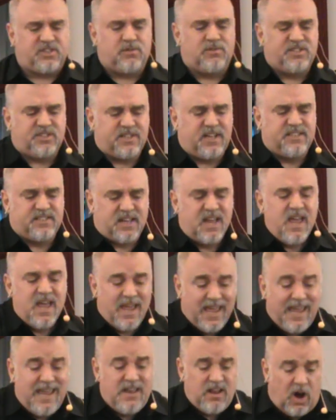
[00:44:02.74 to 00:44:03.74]
So it says
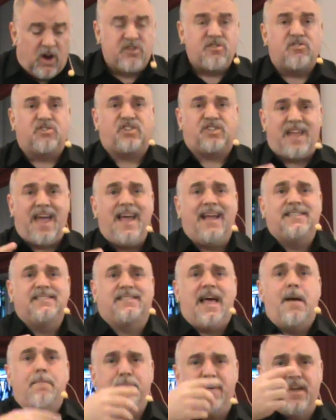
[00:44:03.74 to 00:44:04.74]
he understands
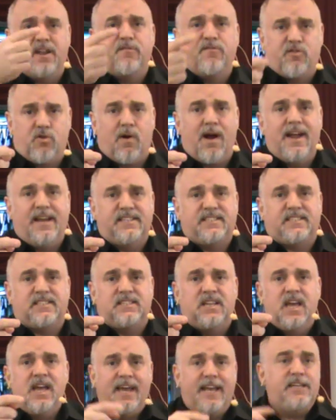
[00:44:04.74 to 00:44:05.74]
that bit of
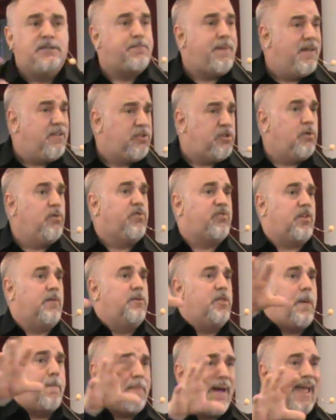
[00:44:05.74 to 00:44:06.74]
grace. He's been through
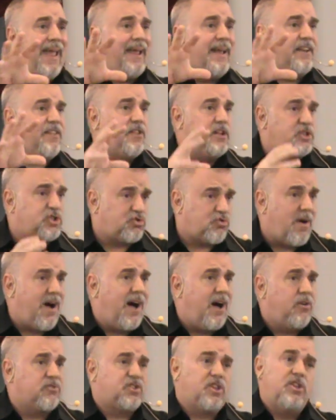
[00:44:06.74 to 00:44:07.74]
some of the pain and the
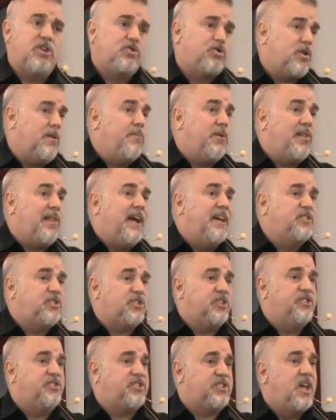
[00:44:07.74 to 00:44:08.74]
trials and the
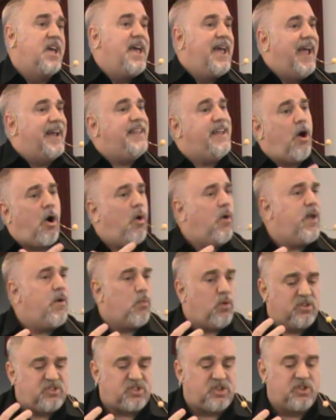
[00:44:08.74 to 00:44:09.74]
tribulations, and he all
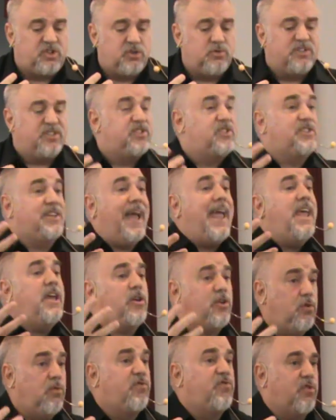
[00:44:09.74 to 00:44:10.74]
he wants to do is
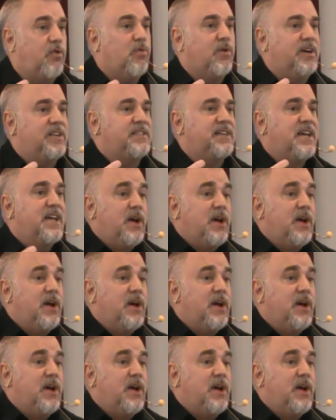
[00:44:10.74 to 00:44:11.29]
take you to it